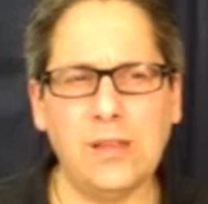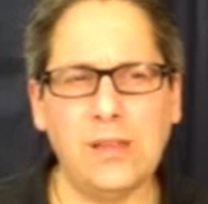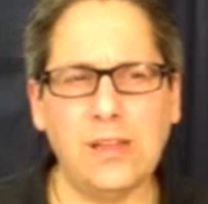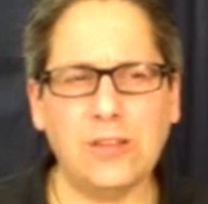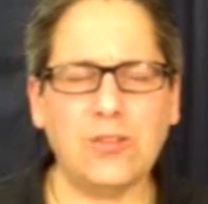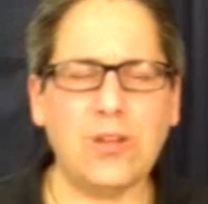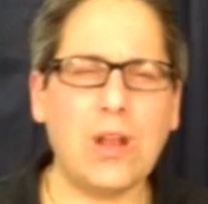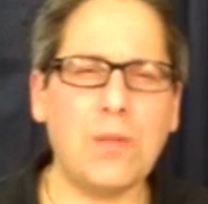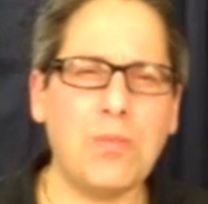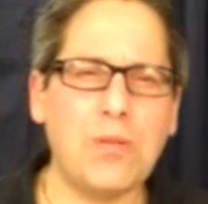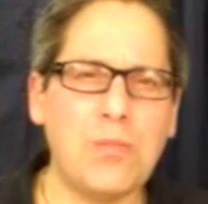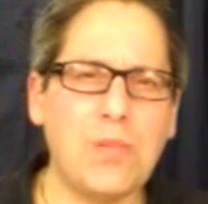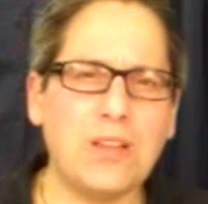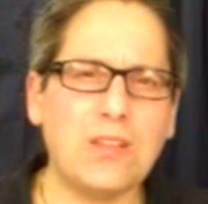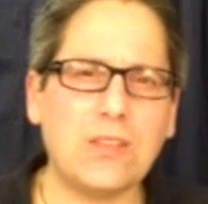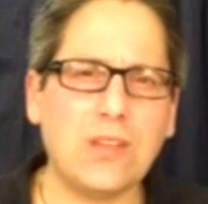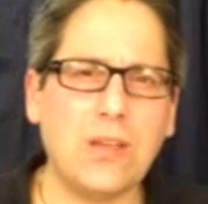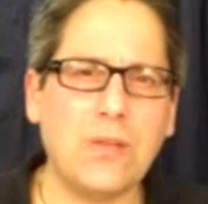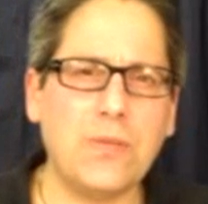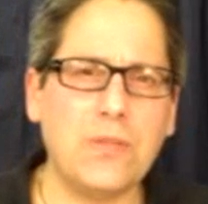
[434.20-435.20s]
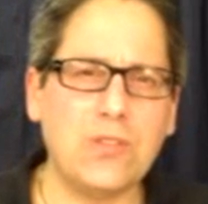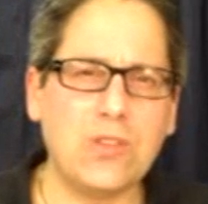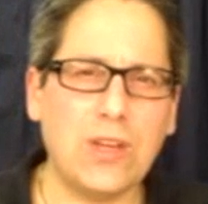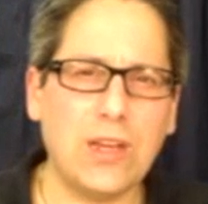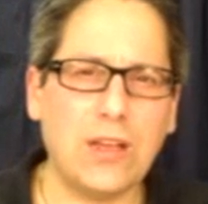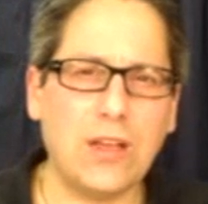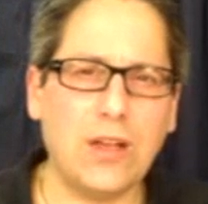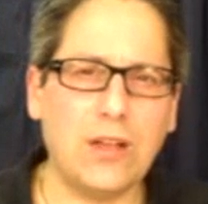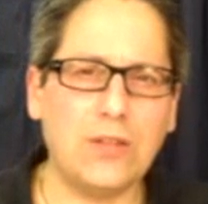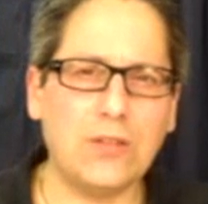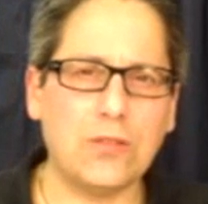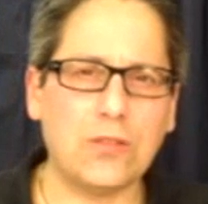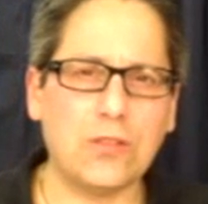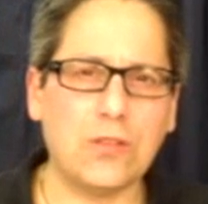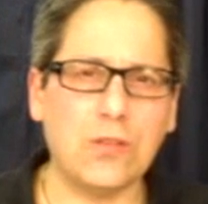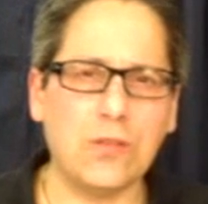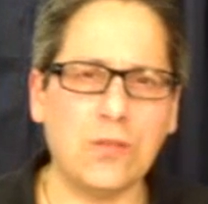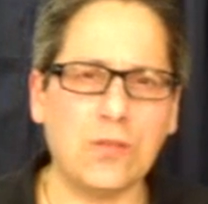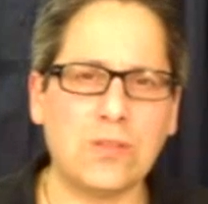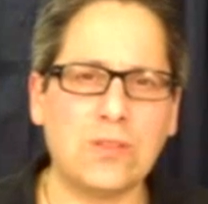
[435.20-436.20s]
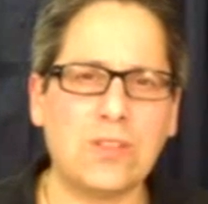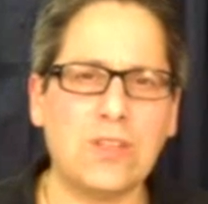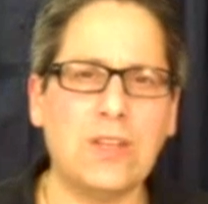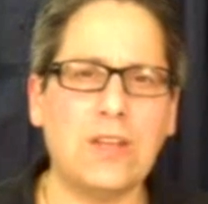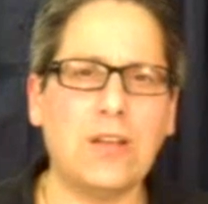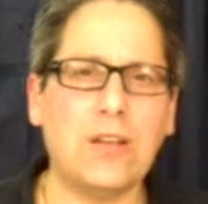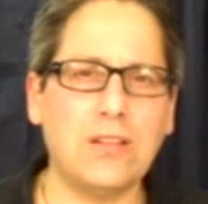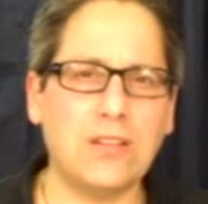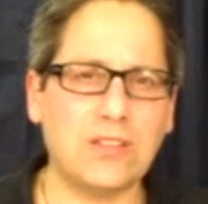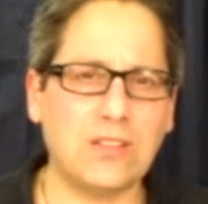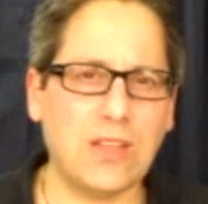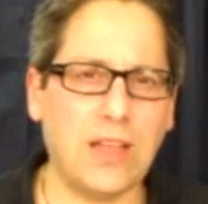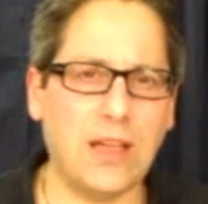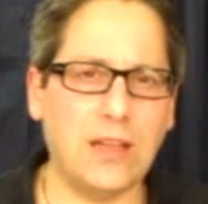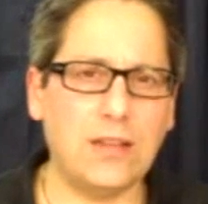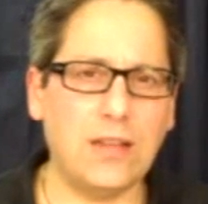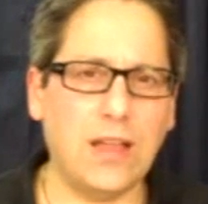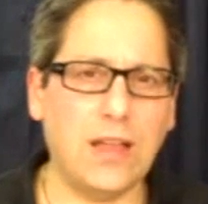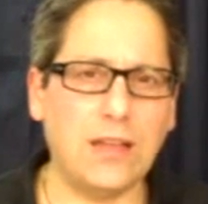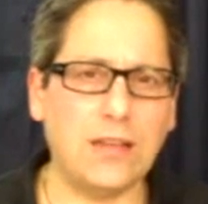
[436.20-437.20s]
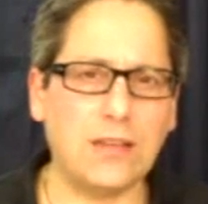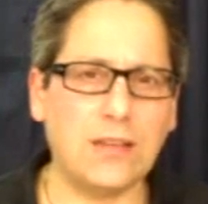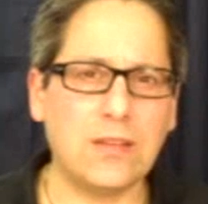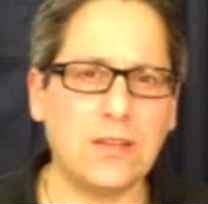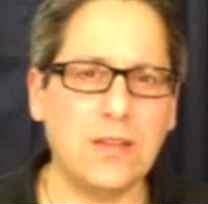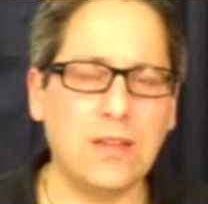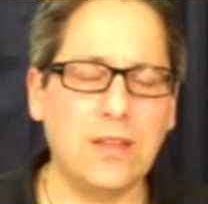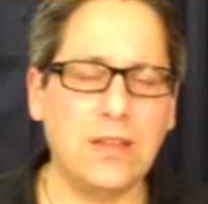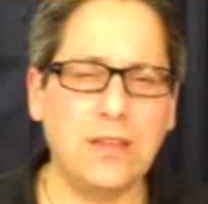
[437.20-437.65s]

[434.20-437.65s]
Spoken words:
I try to put myself in Jay Cutler's shoes, sitting on the sidelines.